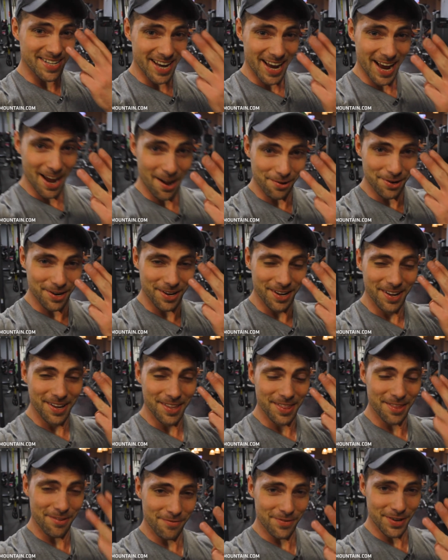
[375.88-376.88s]
down
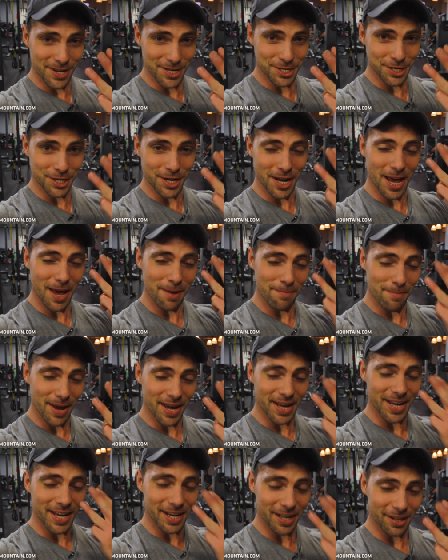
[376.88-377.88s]
the vision and
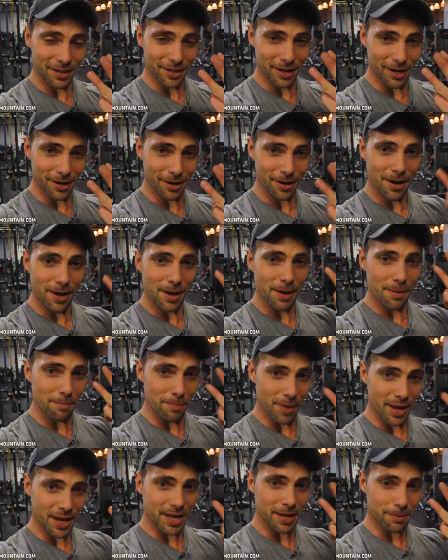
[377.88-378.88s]
make it clear,
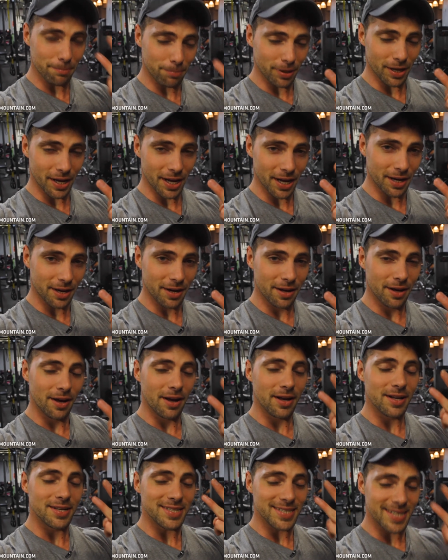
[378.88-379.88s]
make it plain.
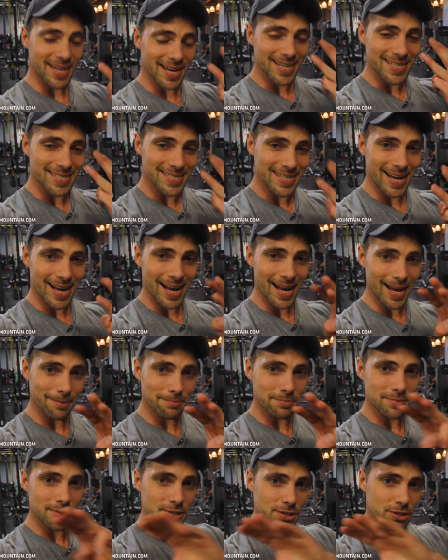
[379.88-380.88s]
Take
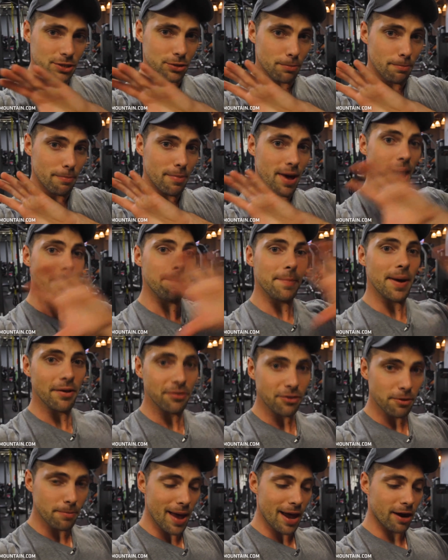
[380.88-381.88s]
time to map
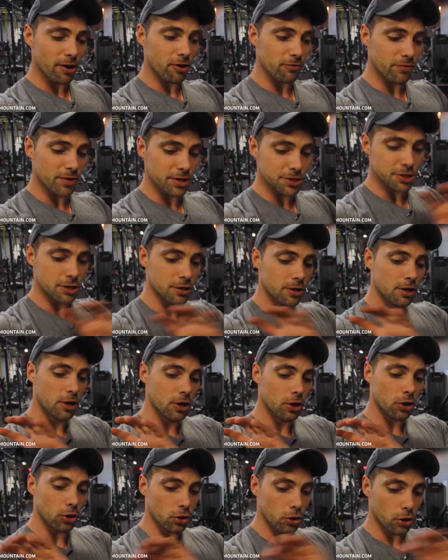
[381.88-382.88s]
out the macro vision,
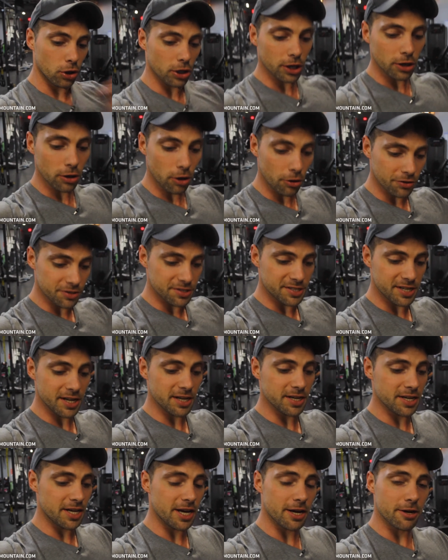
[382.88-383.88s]
look at all the
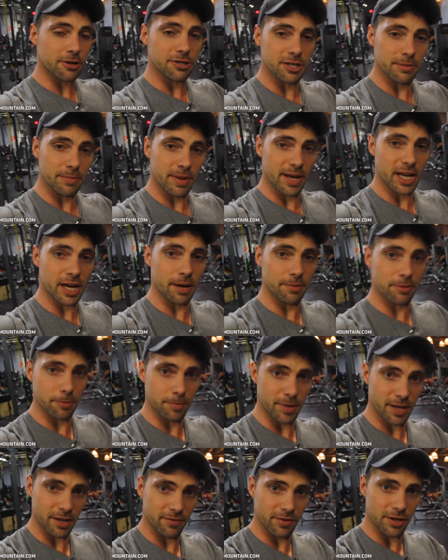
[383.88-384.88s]
10 gears that make up the
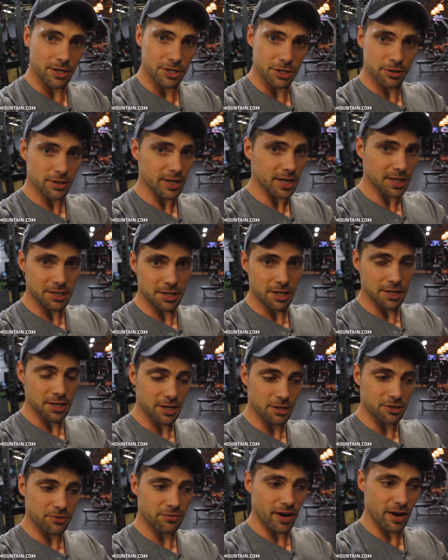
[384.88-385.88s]
big vision next 10
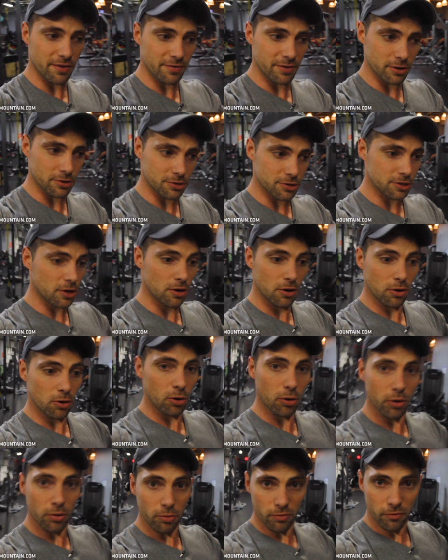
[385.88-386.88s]
years, five years,
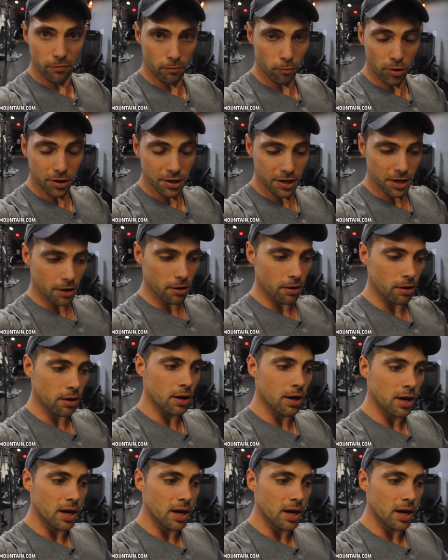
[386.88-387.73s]
or one year,